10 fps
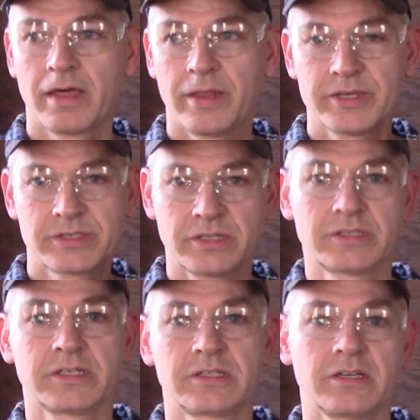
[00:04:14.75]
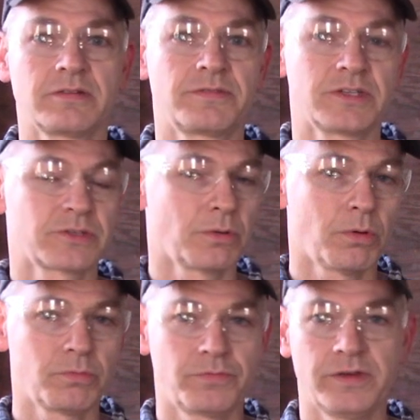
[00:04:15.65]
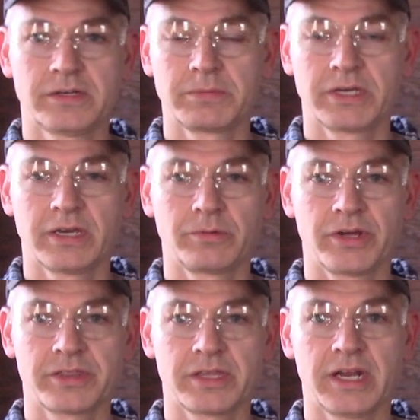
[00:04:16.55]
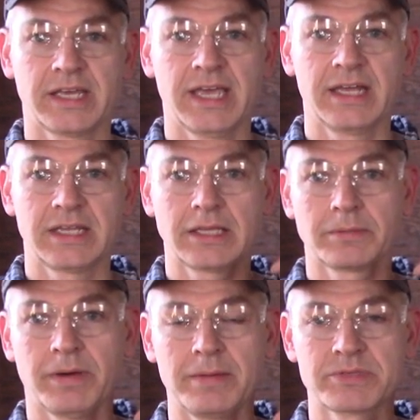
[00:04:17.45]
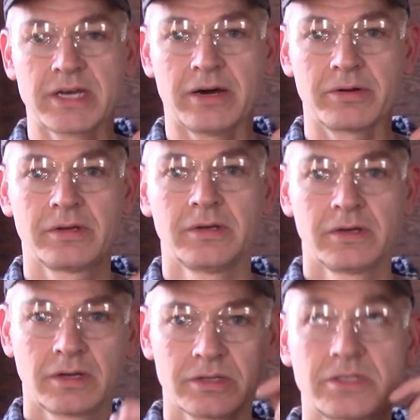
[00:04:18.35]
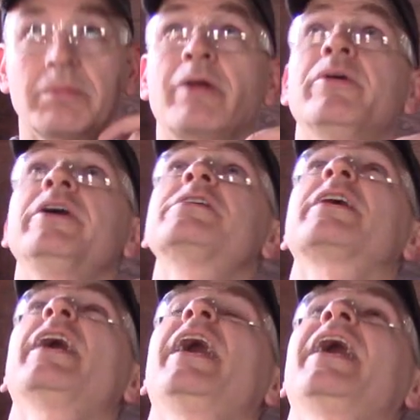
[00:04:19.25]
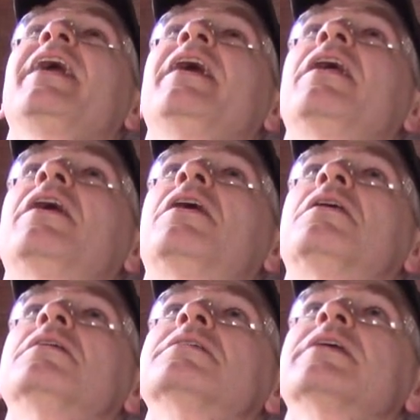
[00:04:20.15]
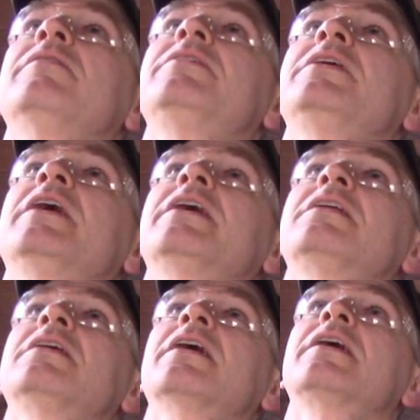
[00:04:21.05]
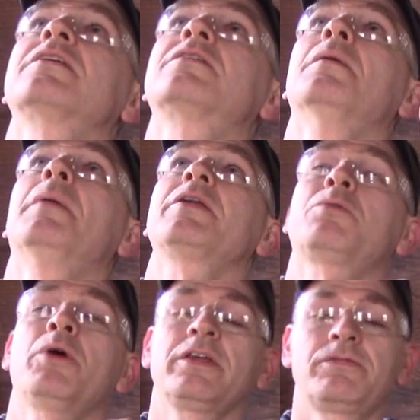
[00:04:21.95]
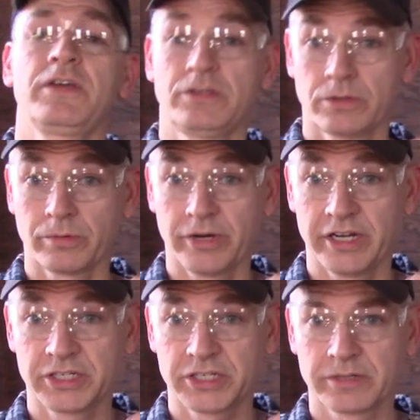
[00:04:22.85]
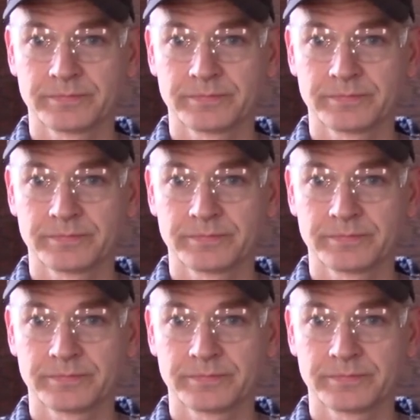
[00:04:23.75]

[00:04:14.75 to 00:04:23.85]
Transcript: And this thing's 16 feet, so it won't fit to begin with. And I can't take the pipes out, because to my ridge I got, I don't know, 17, 18, 19, about 20 feet to the ridge.